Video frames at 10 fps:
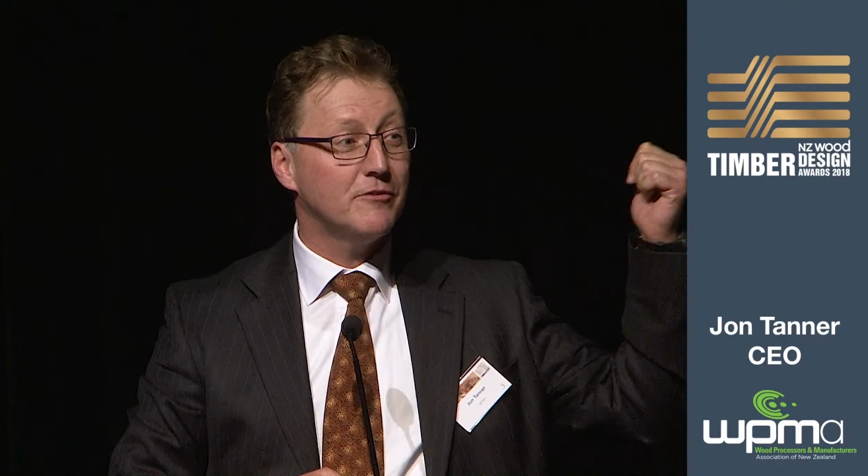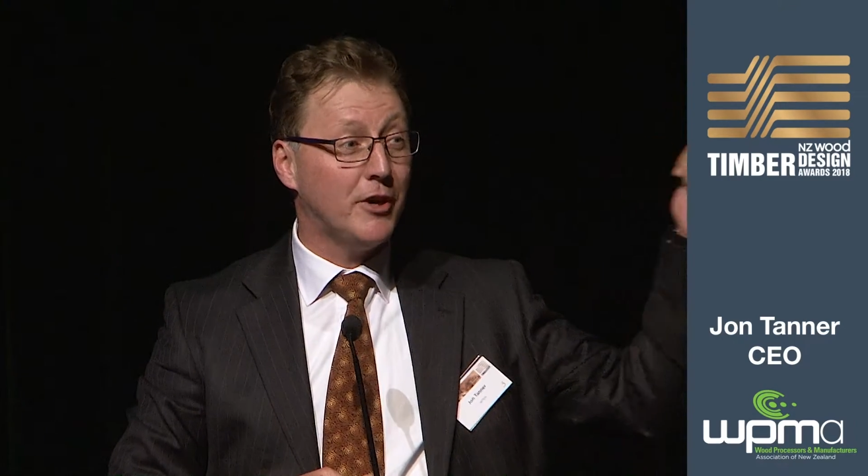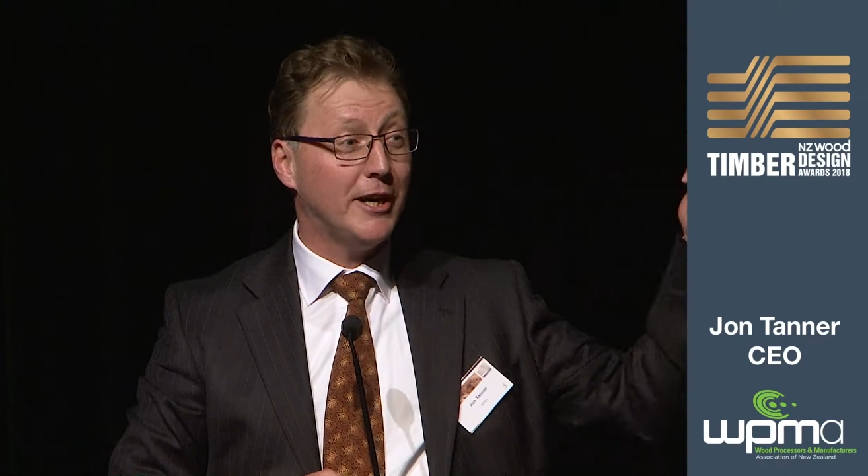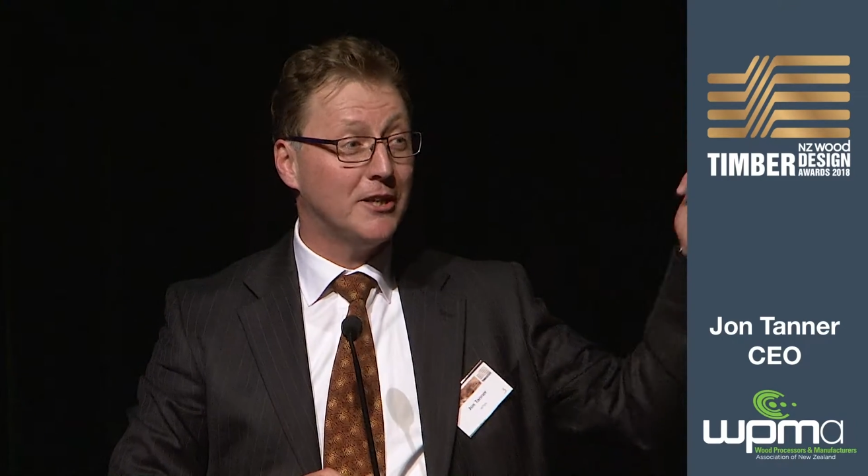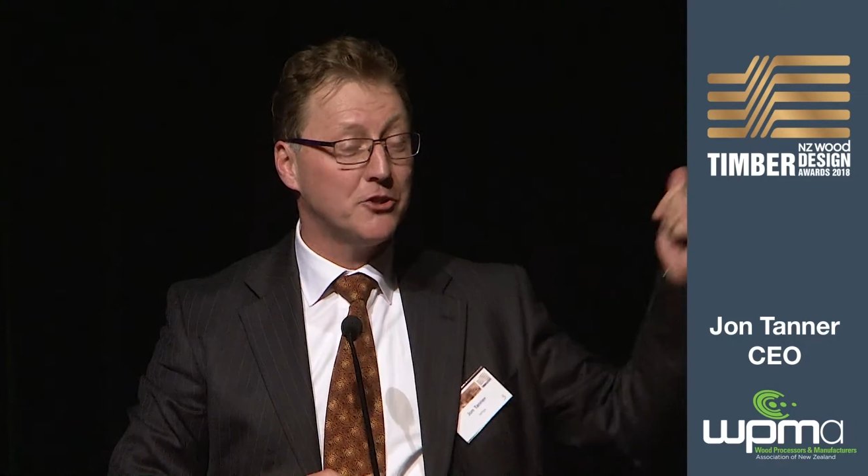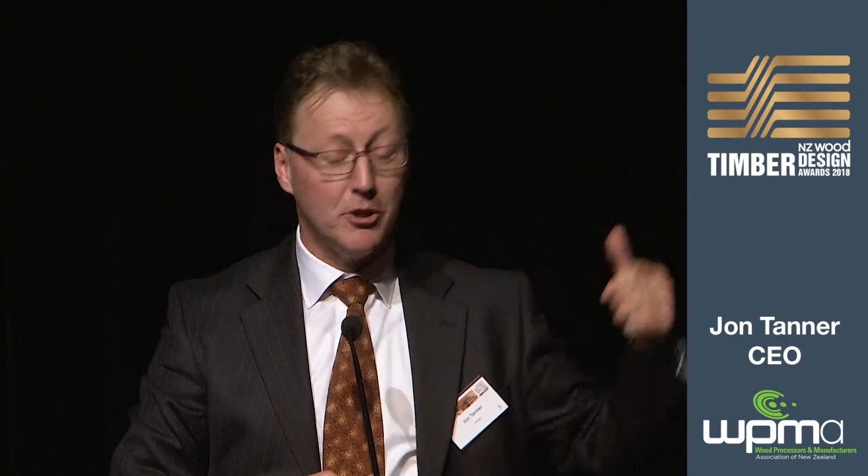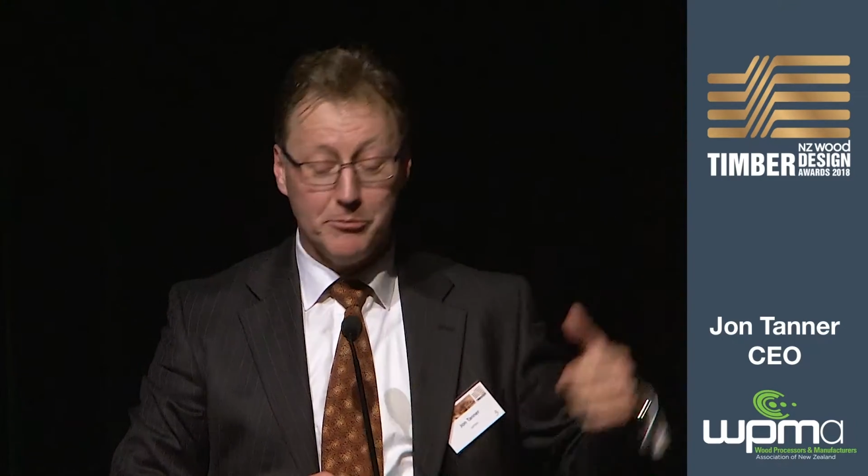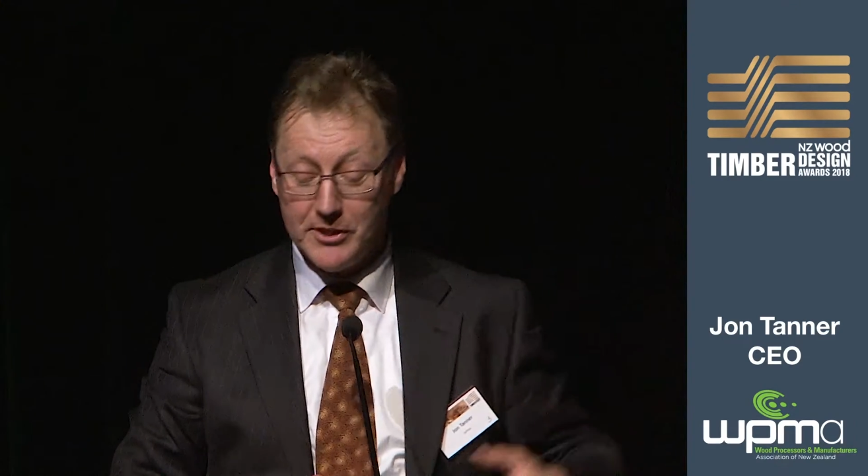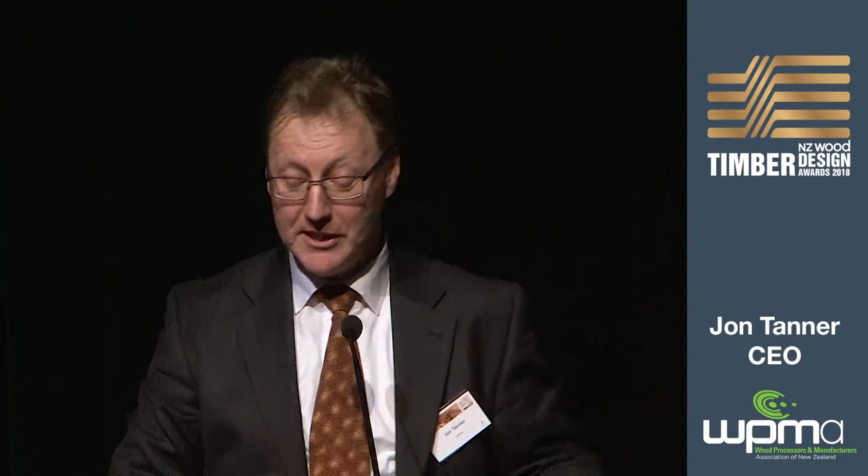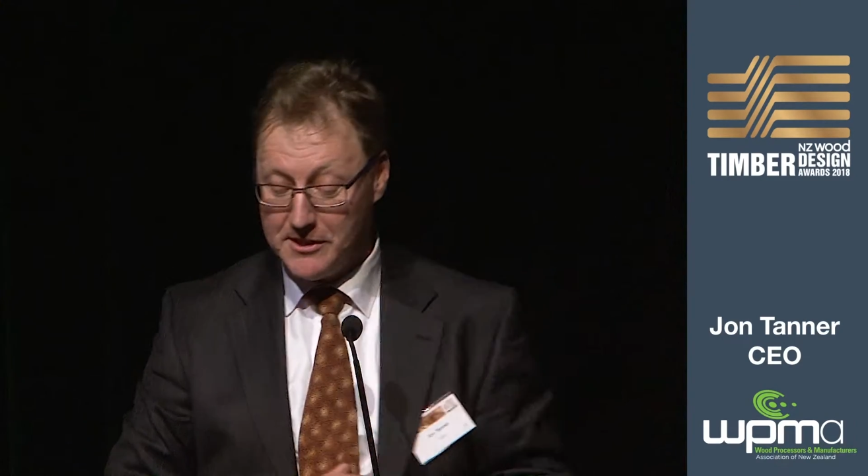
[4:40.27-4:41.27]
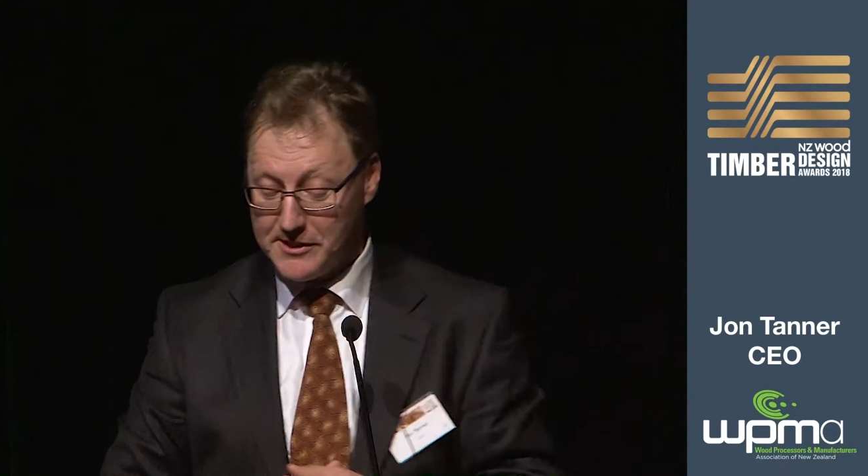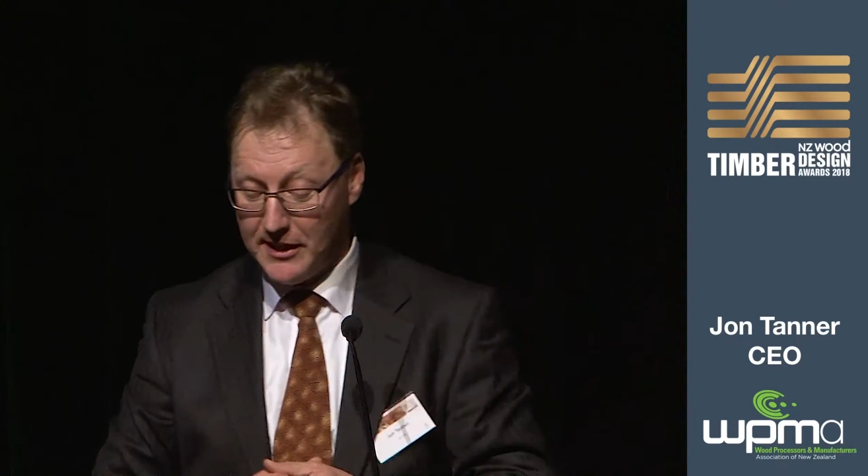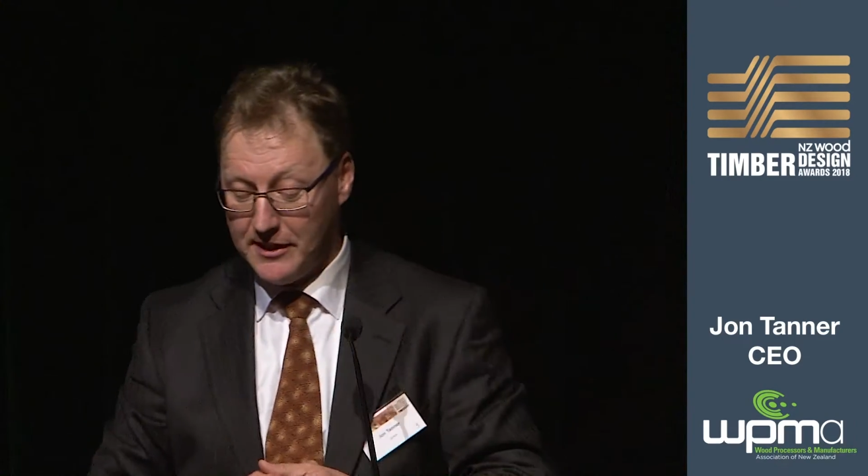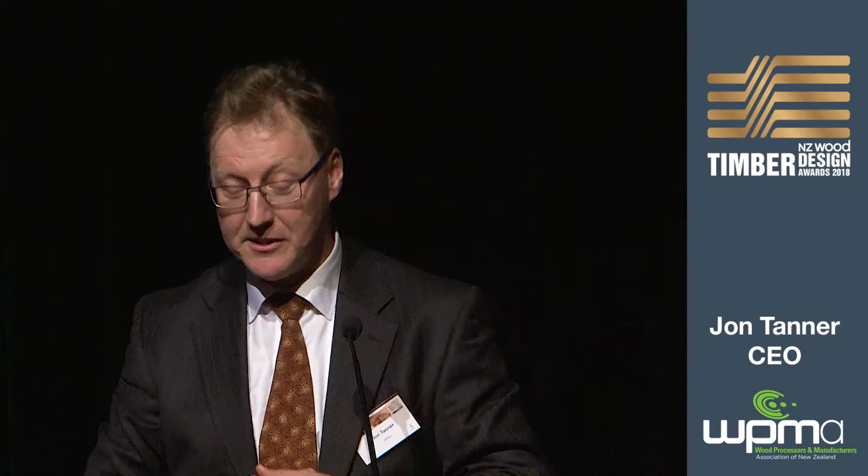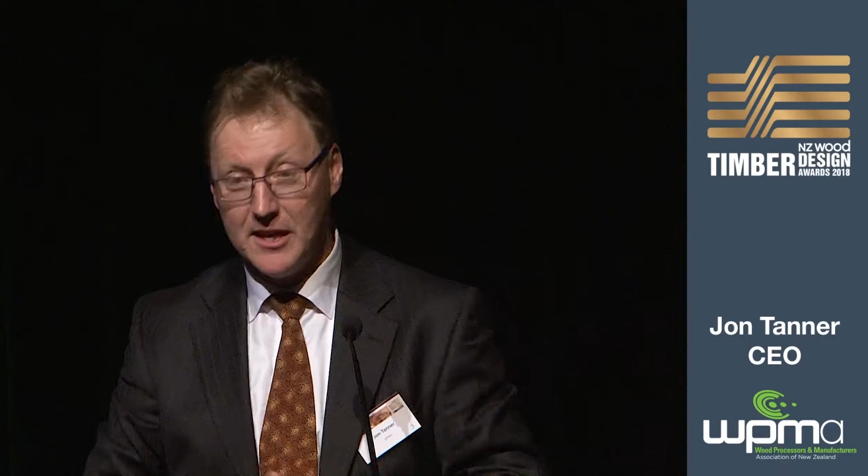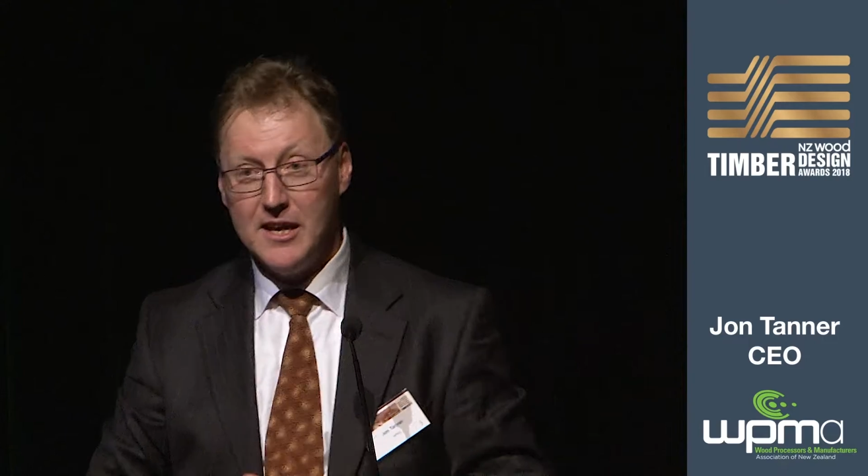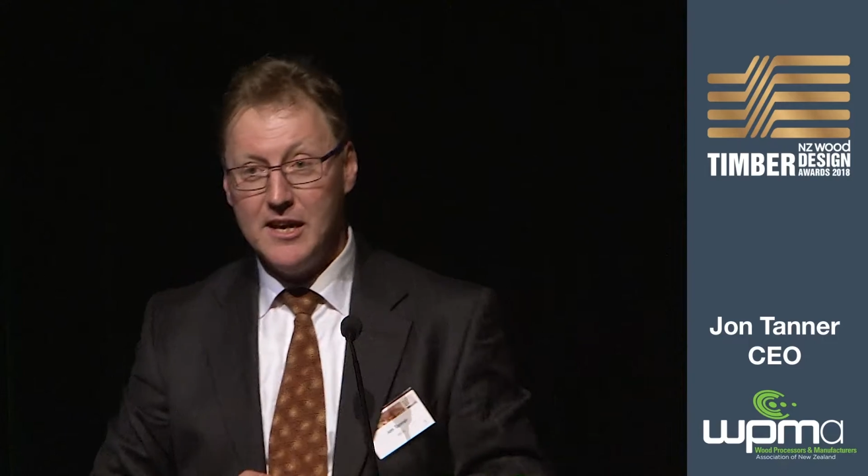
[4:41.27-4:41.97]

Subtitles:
via jobs in New Zealand.